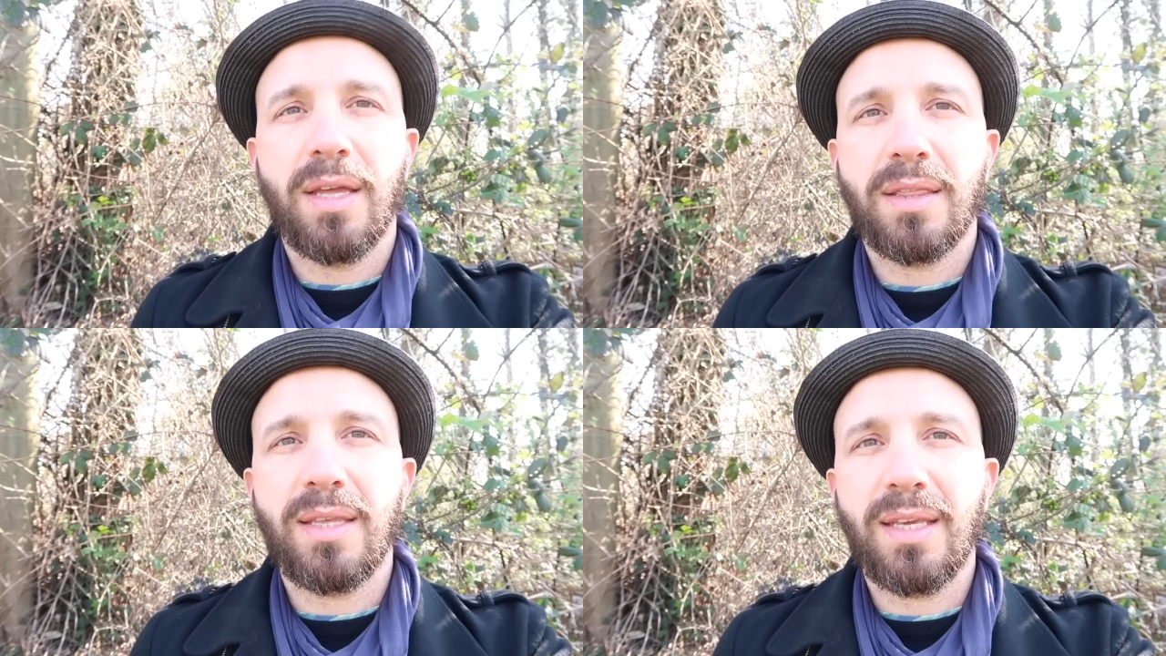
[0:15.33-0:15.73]

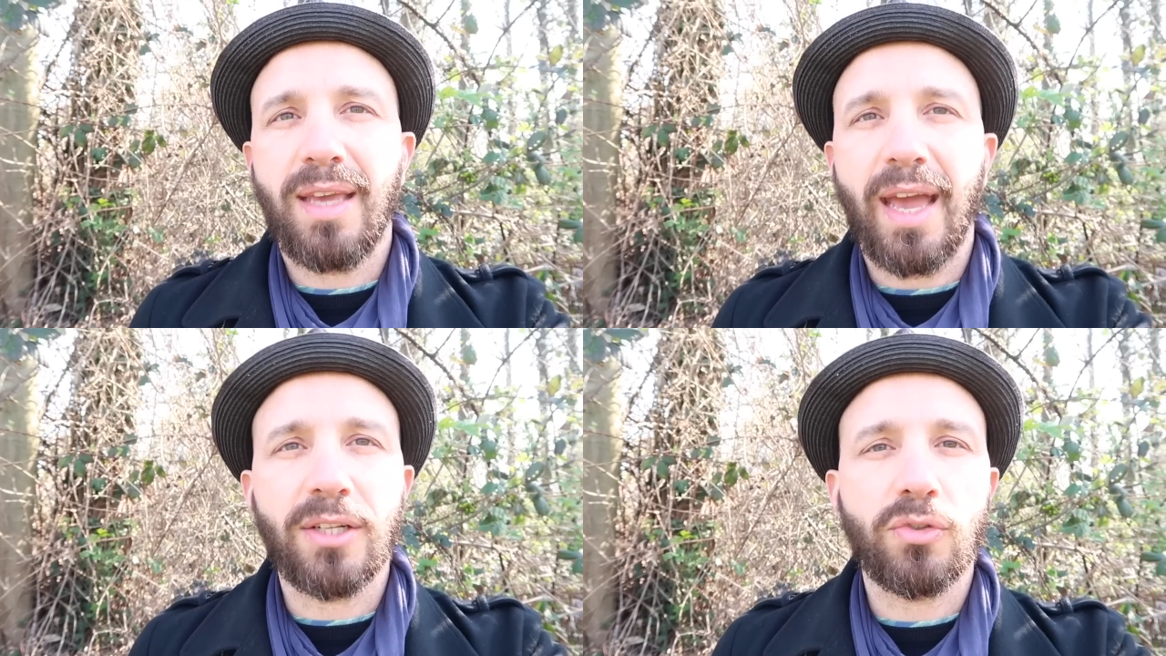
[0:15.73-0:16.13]

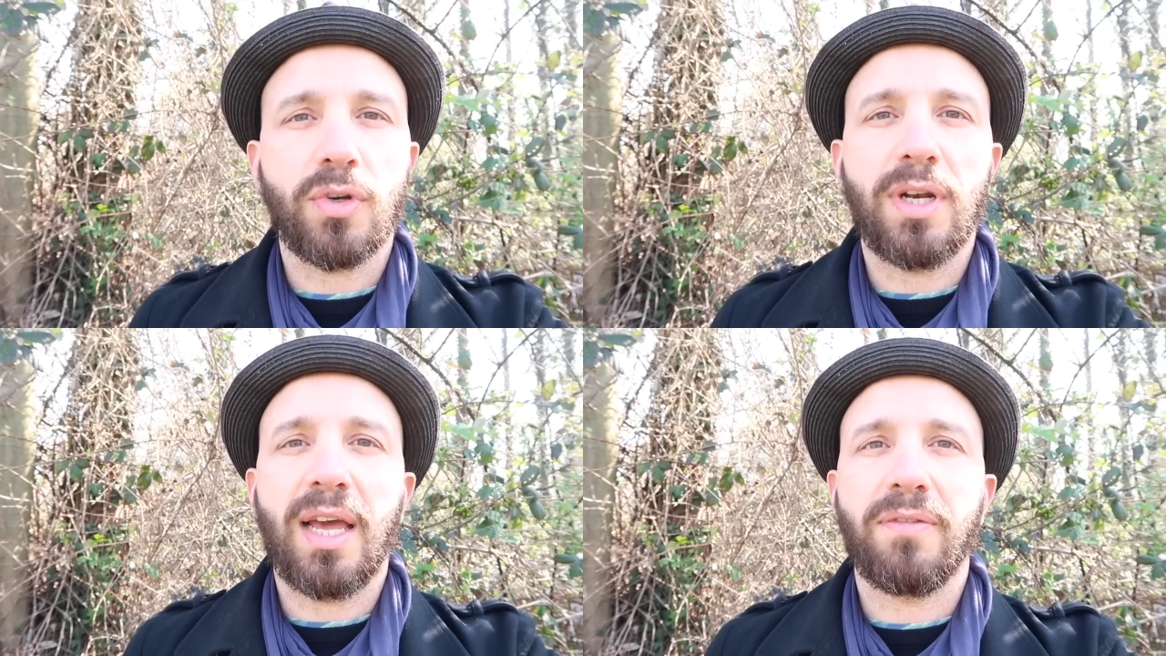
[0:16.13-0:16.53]
the
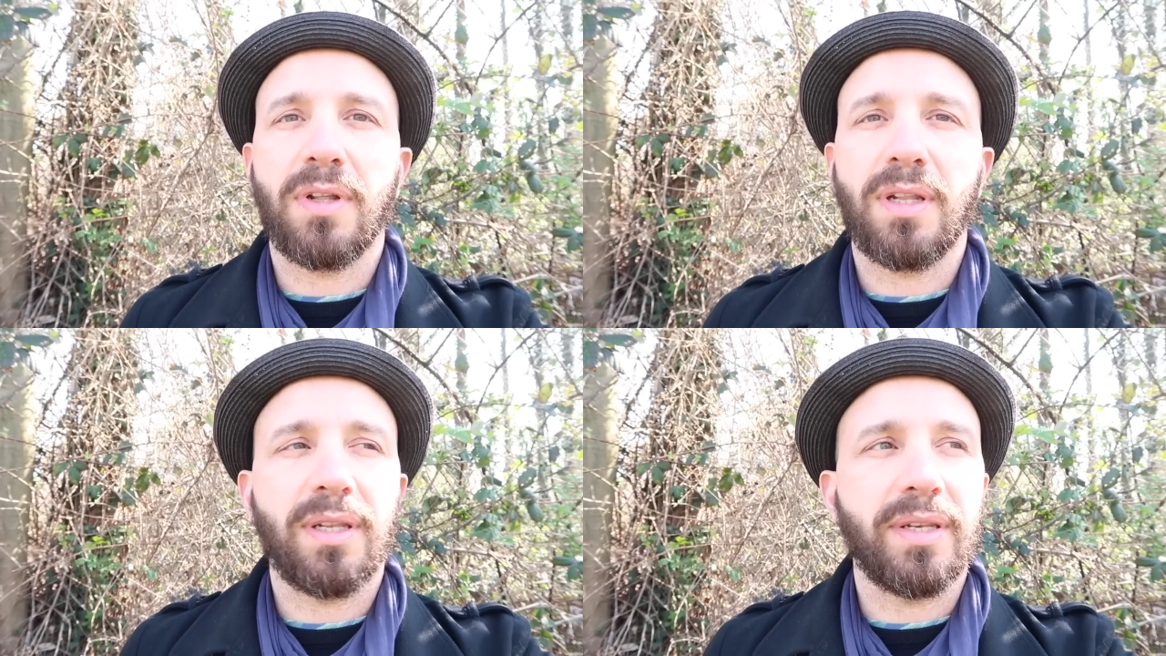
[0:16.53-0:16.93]

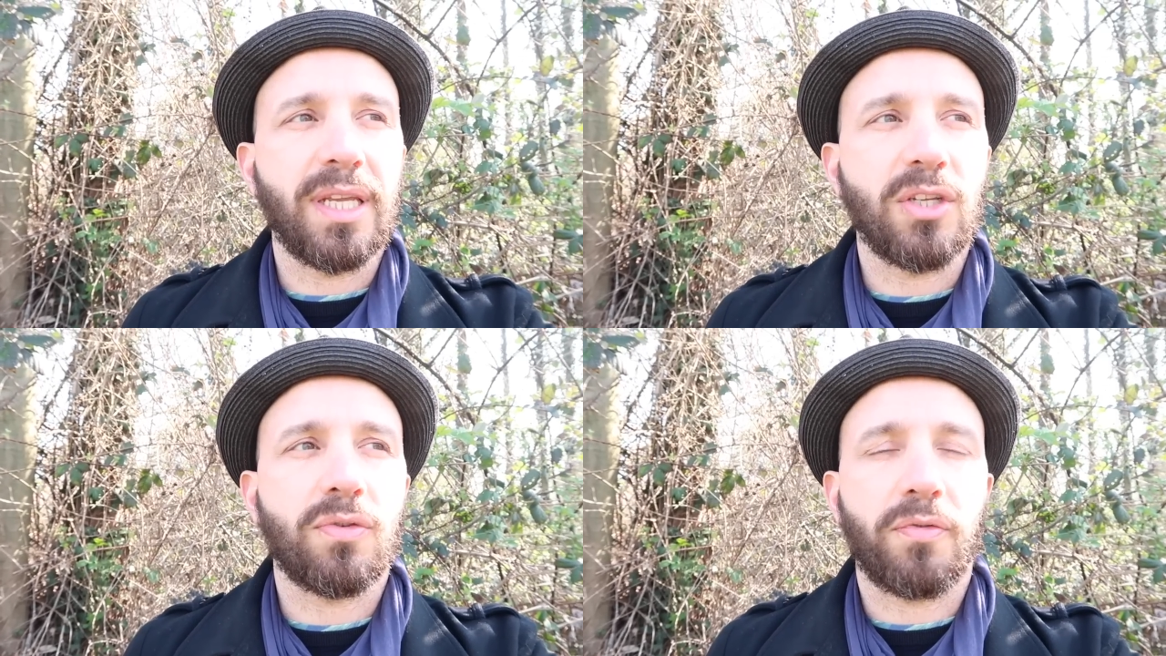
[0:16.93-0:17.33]
entry-level
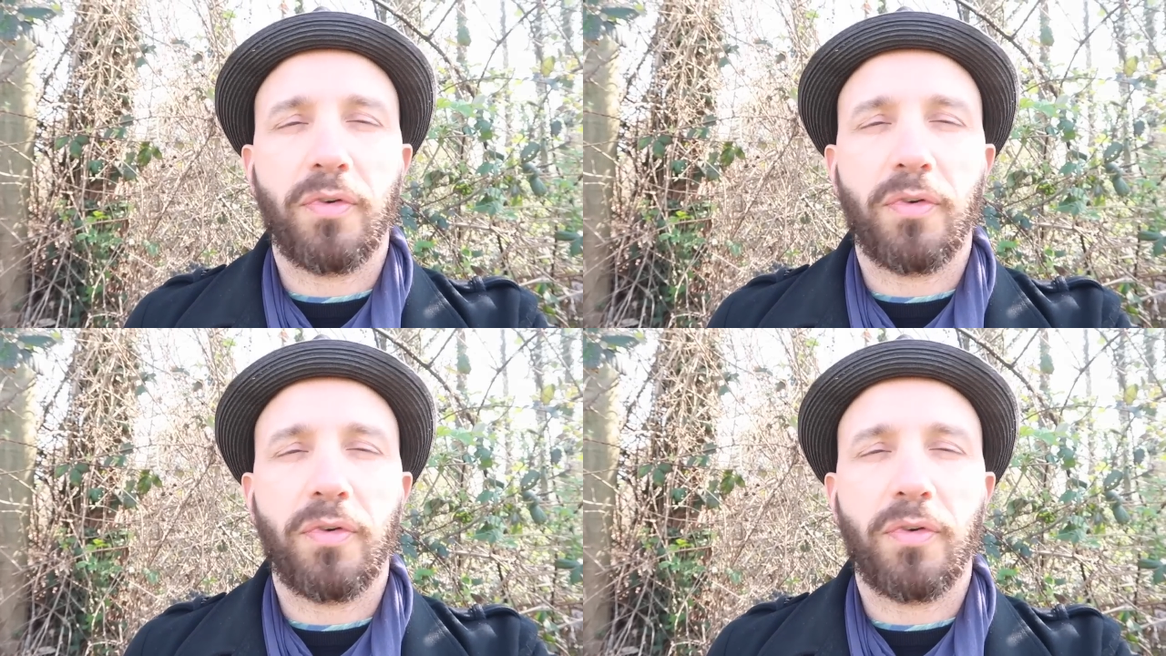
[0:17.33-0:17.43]
niche